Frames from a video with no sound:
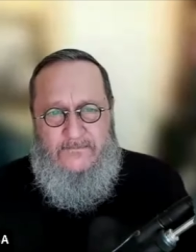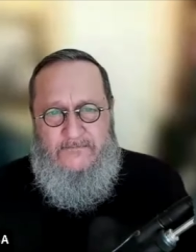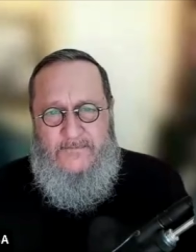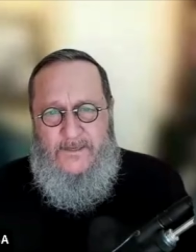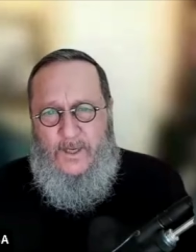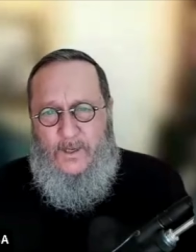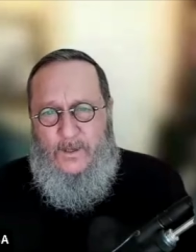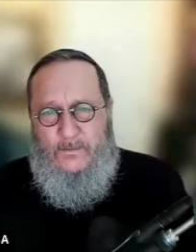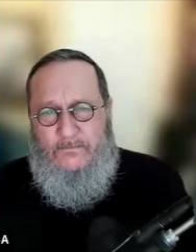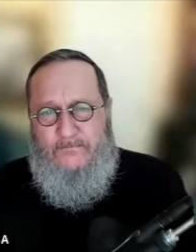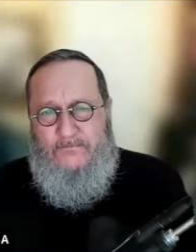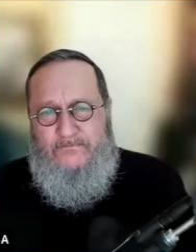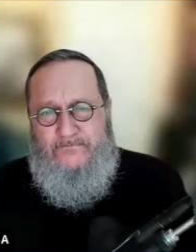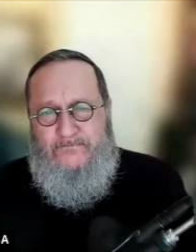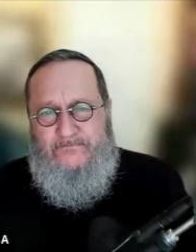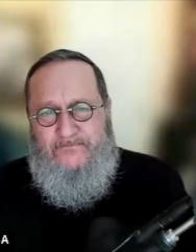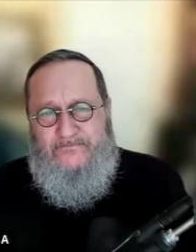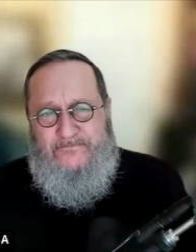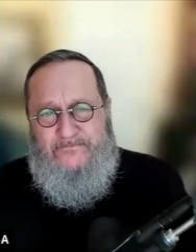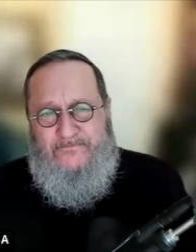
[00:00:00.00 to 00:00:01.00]
You know,
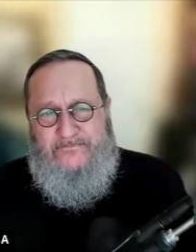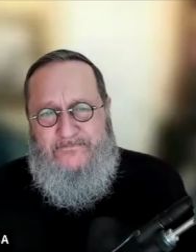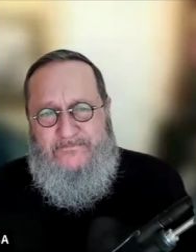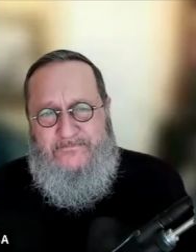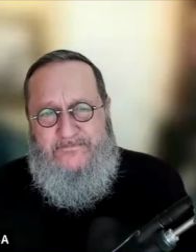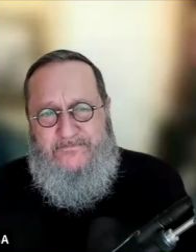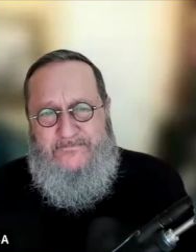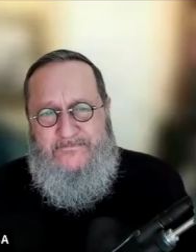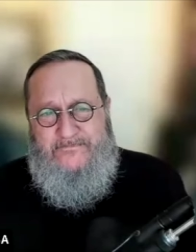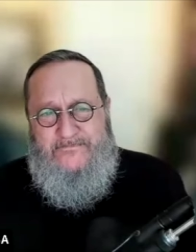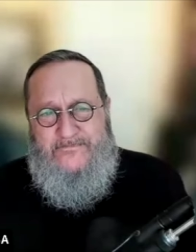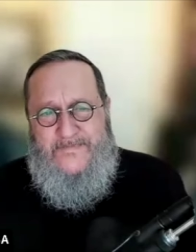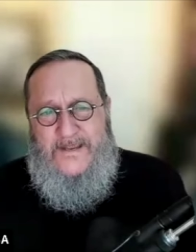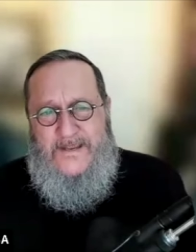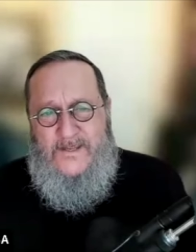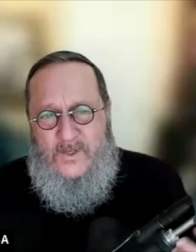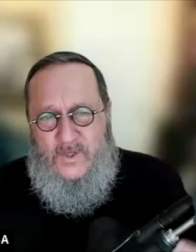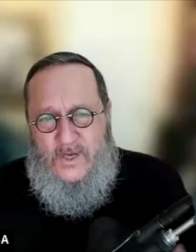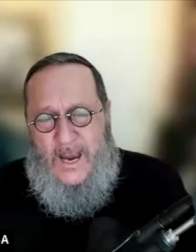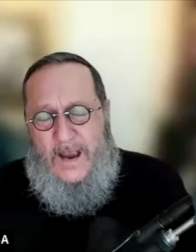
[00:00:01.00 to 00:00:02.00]

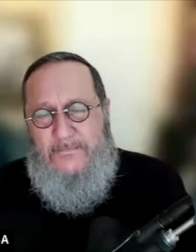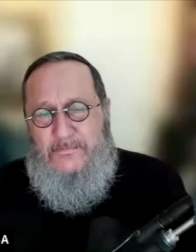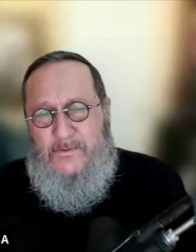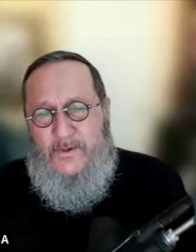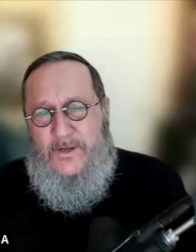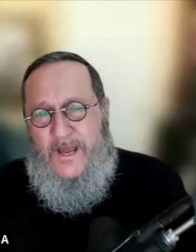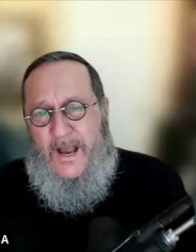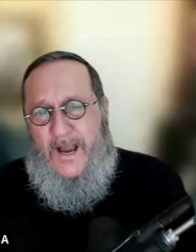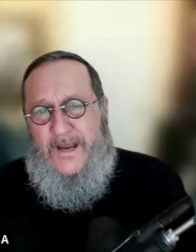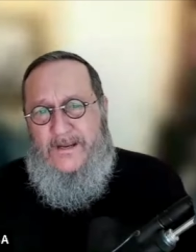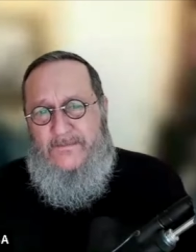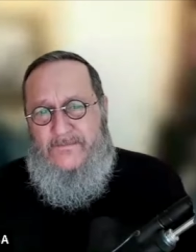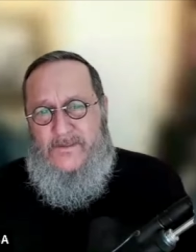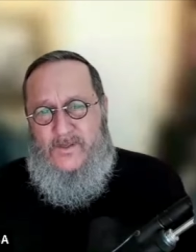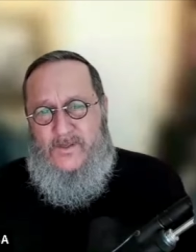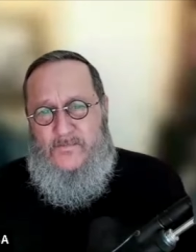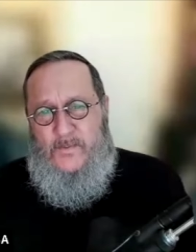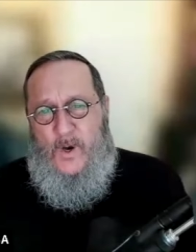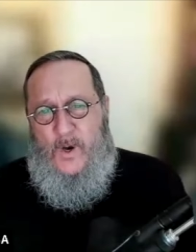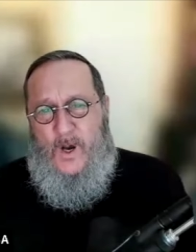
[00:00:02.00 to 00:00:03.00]
in chapter nine of
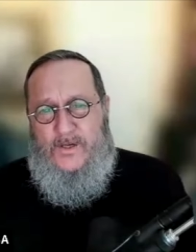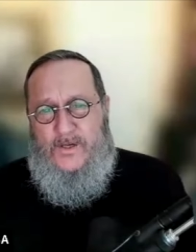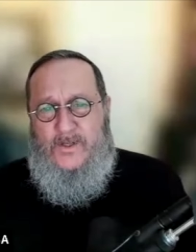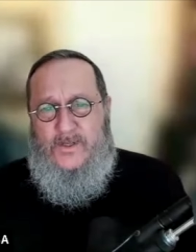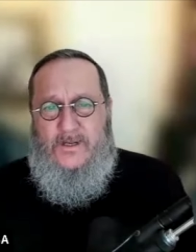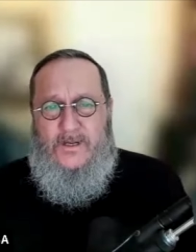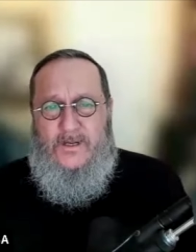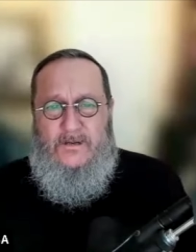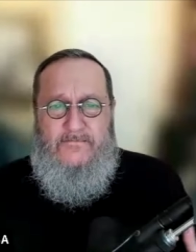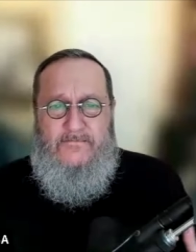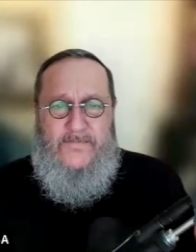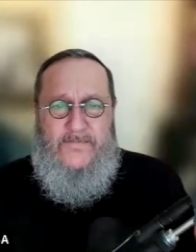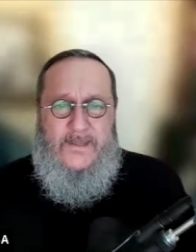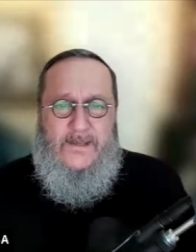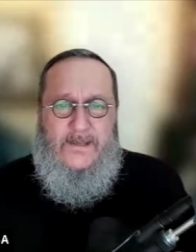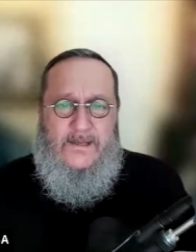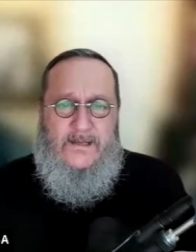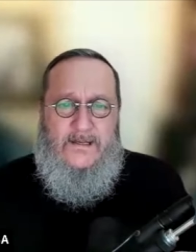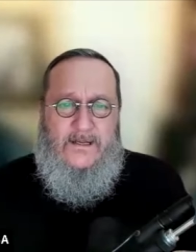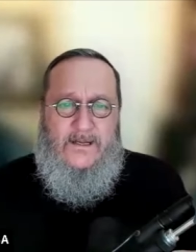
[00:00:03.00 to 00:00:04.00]
this Parsha,
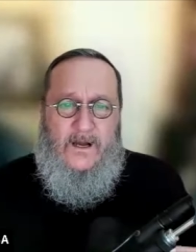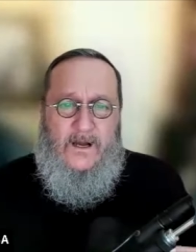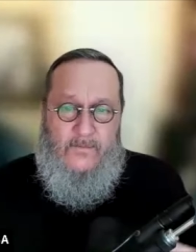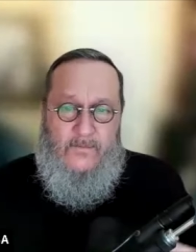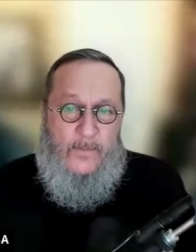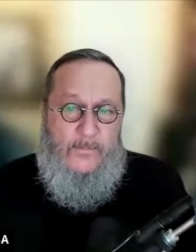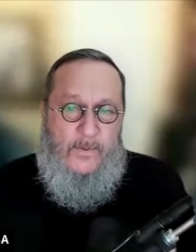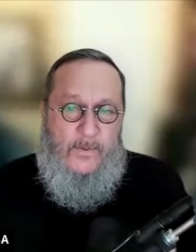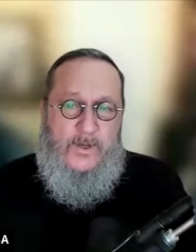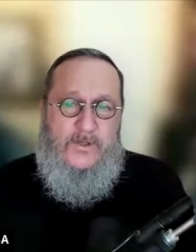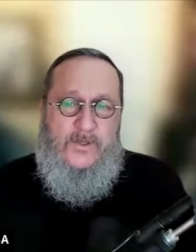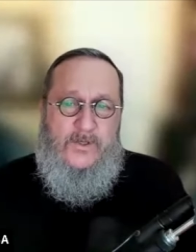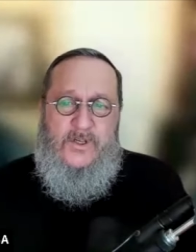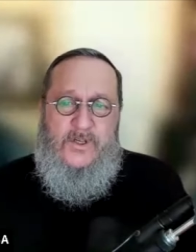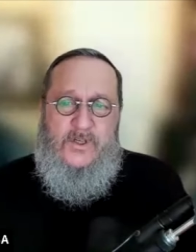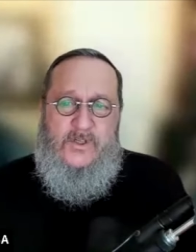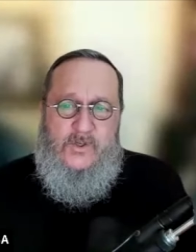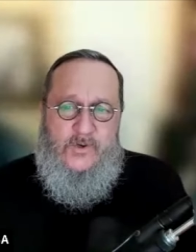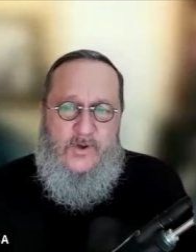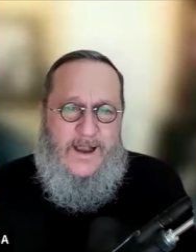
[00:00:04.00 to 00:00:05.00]
of our Parsha,
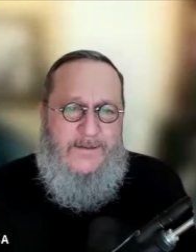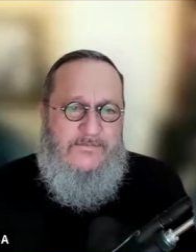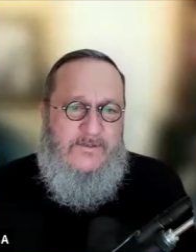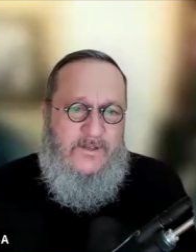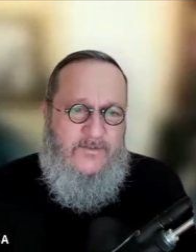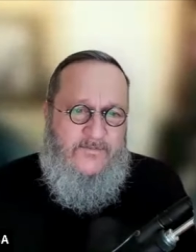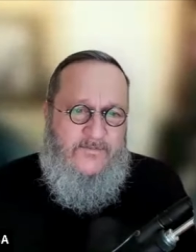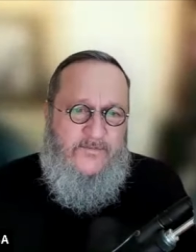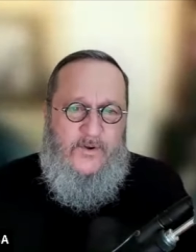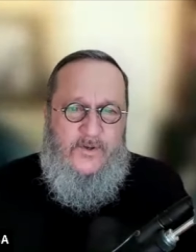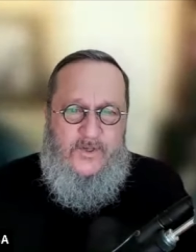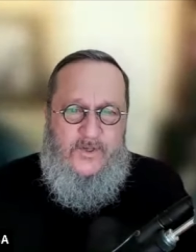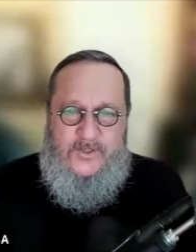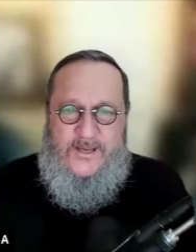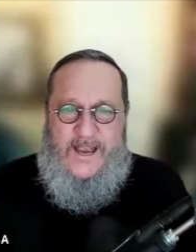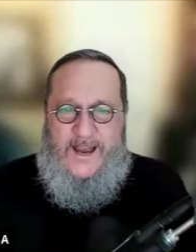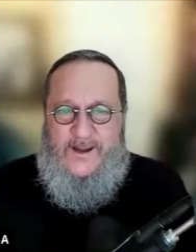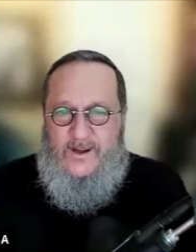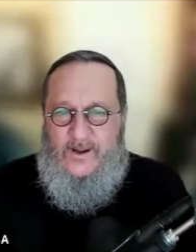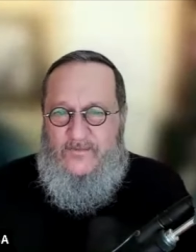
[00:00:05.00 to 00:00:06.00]
describes the first
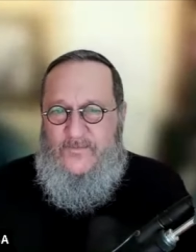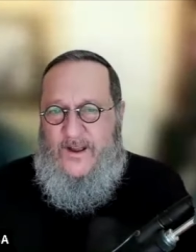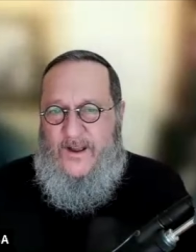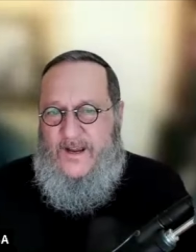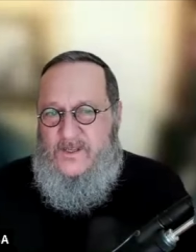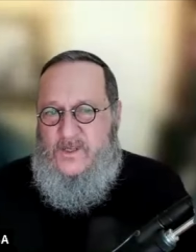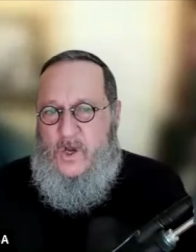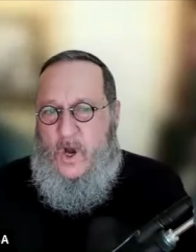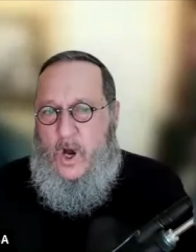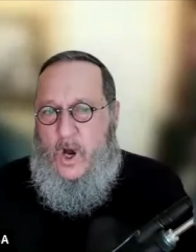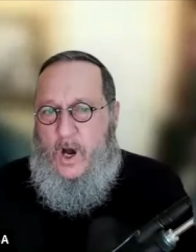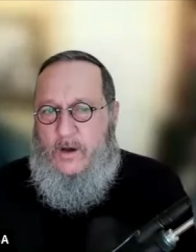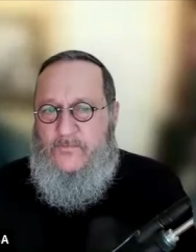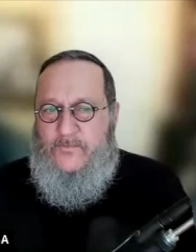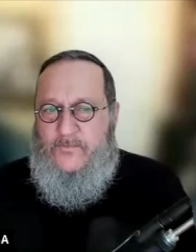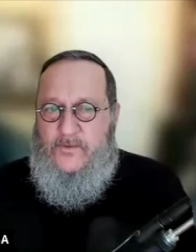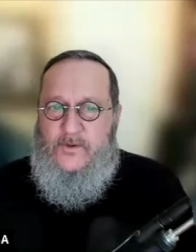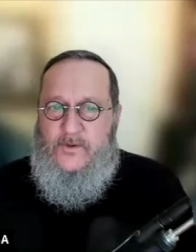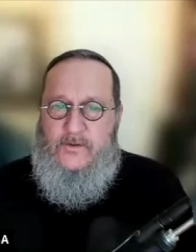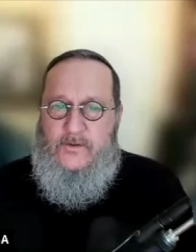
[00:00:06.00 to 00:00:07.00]
sacrifice
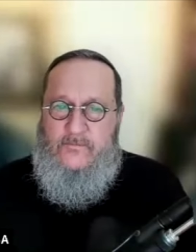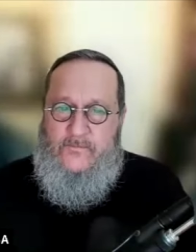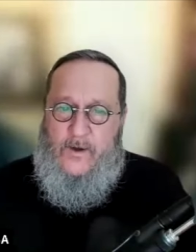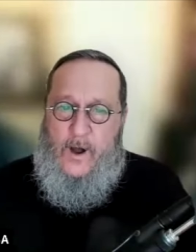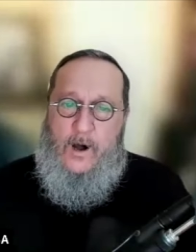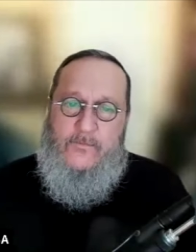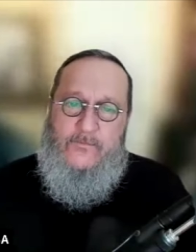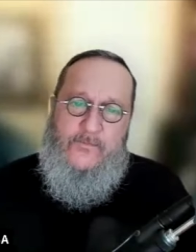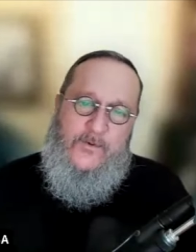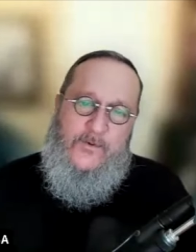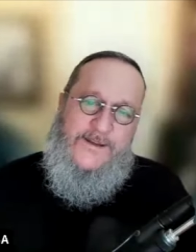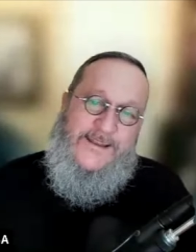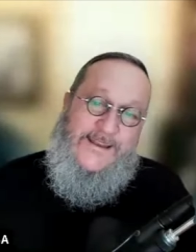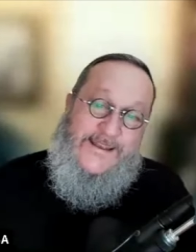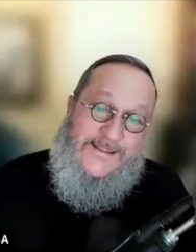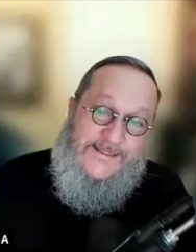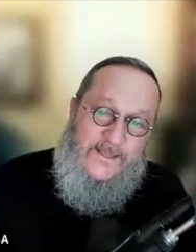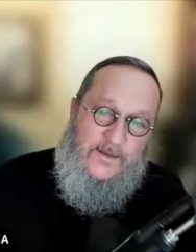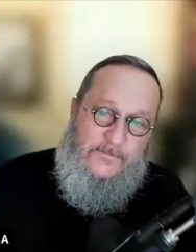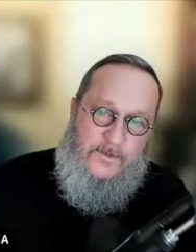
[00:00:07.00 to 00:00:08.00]
offer, offered
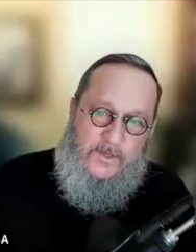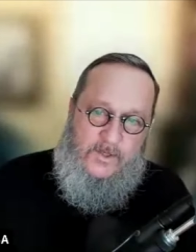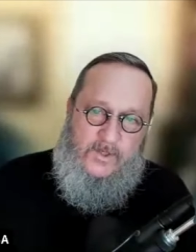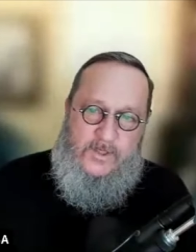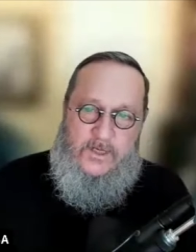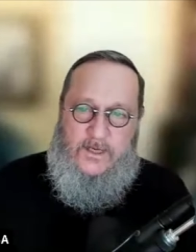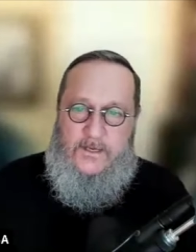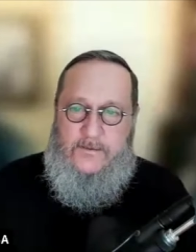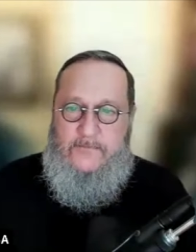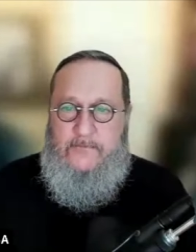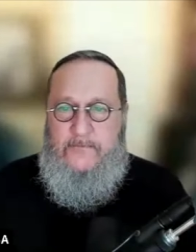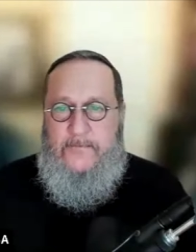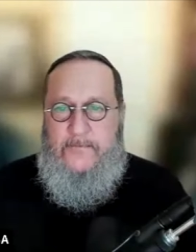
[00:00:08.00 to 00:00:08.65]
in the Mishkan.